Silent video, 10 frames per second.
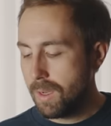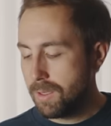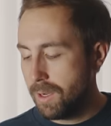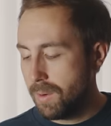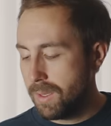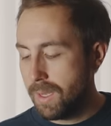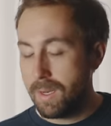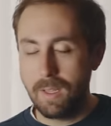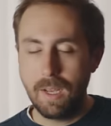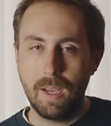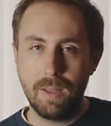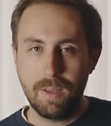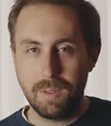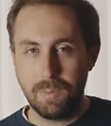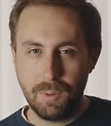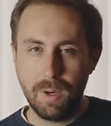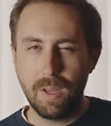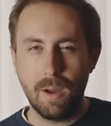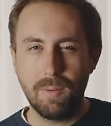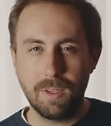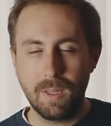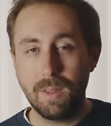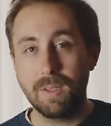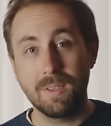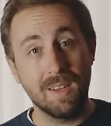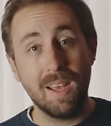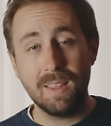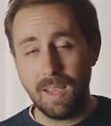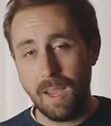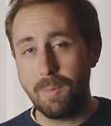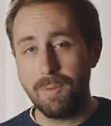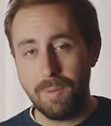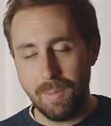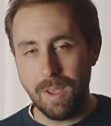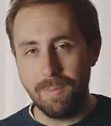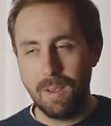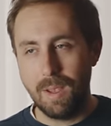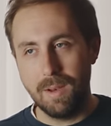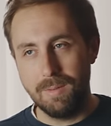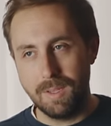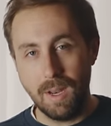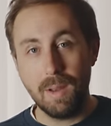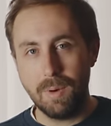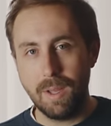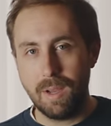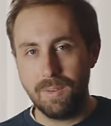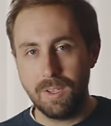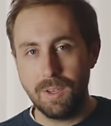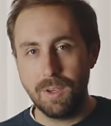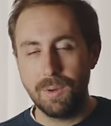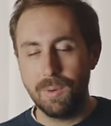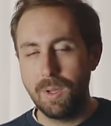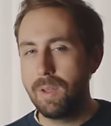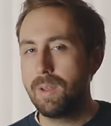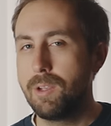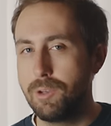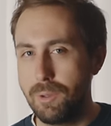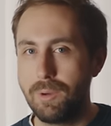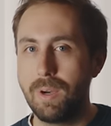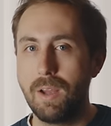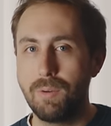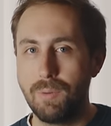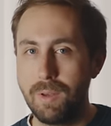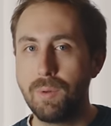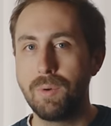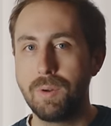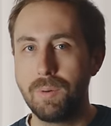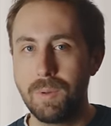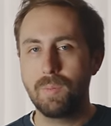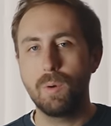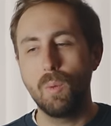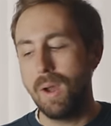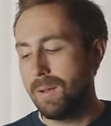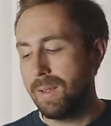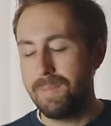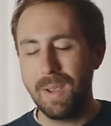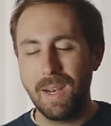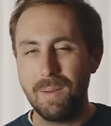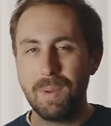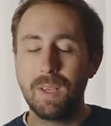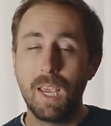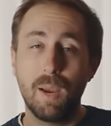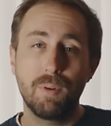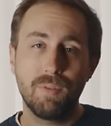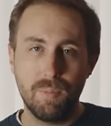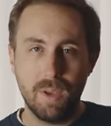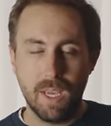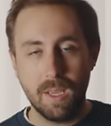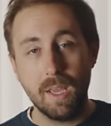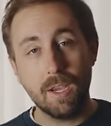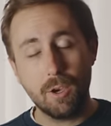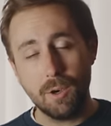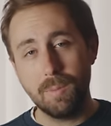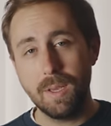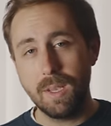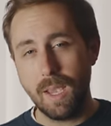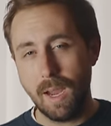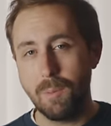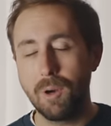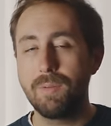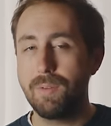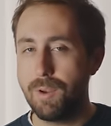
So at the end of the day, I think it's pretty obvious that this is not the camera for me. And if it's not pretty obvious to you, you should learn how to read the room. But while it may not be the camera for me, it could be the camera for